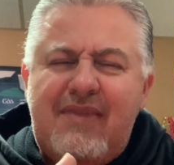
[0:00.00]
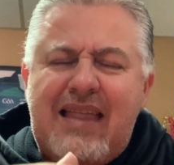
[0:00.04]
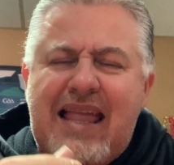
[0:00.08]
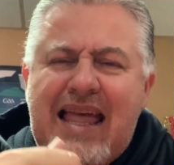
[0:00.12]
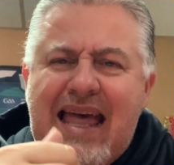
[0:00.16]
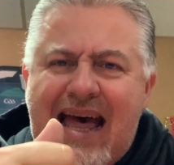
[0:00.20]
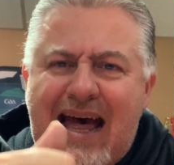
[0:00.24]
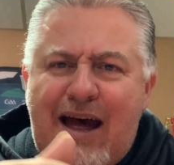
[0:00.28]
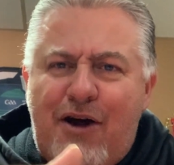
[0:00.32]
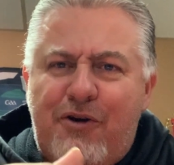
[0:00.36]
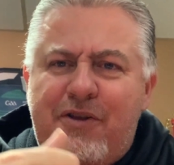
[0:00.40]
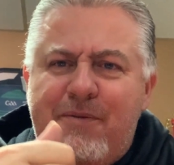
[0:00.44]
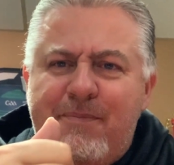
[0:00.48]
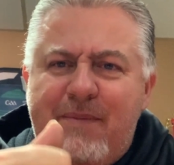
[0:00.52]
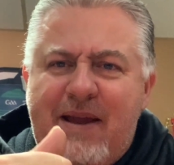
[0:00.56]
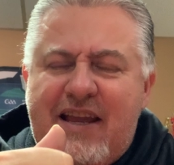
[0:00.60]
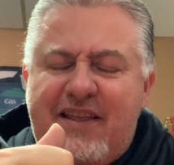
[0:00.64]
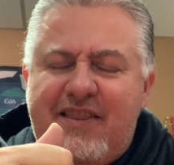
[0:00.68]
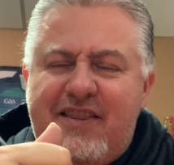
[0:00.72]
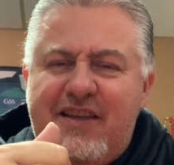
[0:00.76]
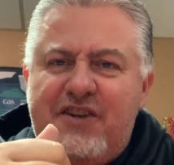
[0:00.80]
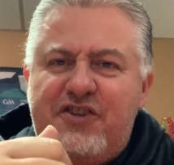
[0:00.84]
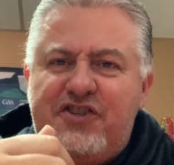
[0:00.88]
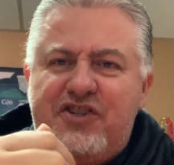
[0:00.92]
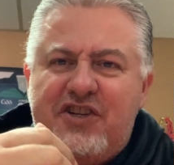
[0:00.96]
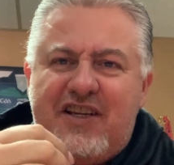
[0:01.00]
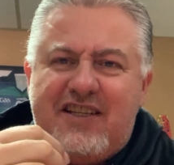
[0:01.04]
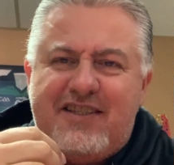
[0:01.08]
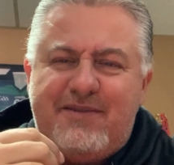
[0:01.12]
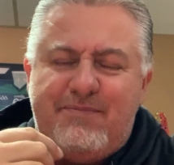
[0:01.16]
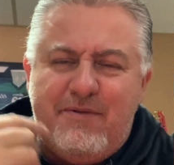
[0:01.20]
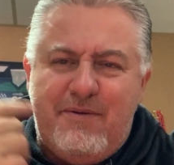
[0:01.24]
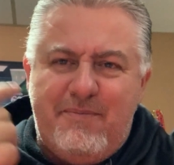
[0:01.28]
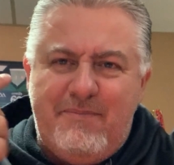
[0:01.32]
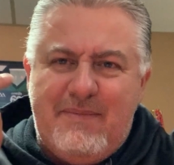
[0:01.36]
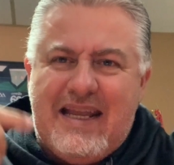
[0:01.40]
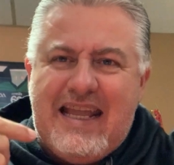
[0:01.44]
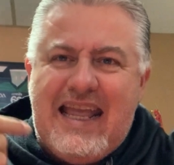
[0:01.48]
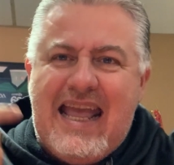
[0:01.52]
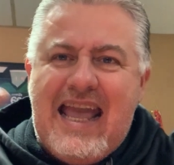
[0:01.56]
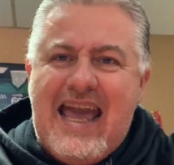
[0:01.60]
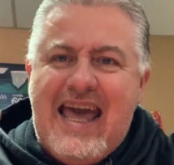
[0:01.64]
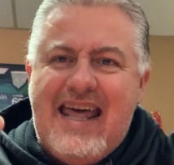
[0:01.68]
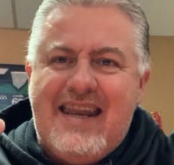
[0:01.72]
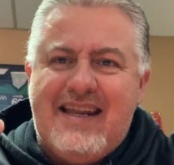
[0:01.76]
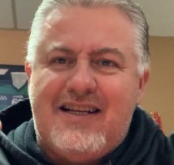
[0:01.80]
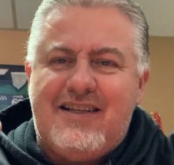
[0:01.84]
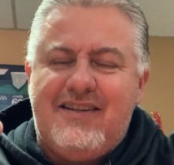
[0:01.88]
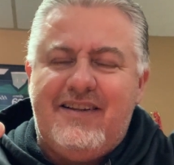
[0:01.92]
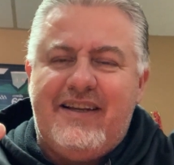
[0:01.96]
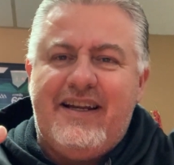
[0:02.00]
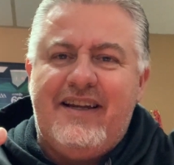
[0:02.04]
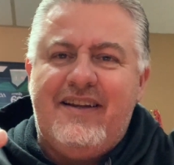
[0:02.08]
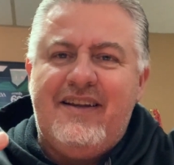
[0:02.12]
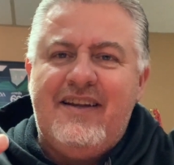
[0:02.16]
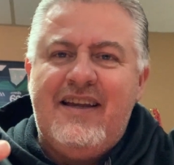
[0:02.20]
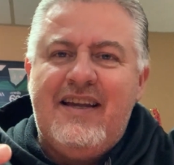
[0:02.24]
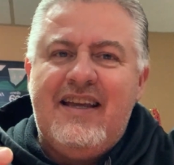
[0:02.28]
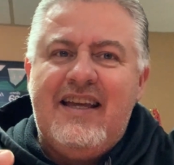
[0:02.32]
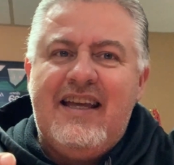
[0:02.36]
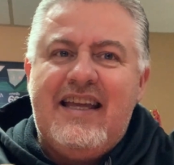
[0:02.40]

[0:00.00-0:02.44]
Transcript: how to make the adjustment mechanically.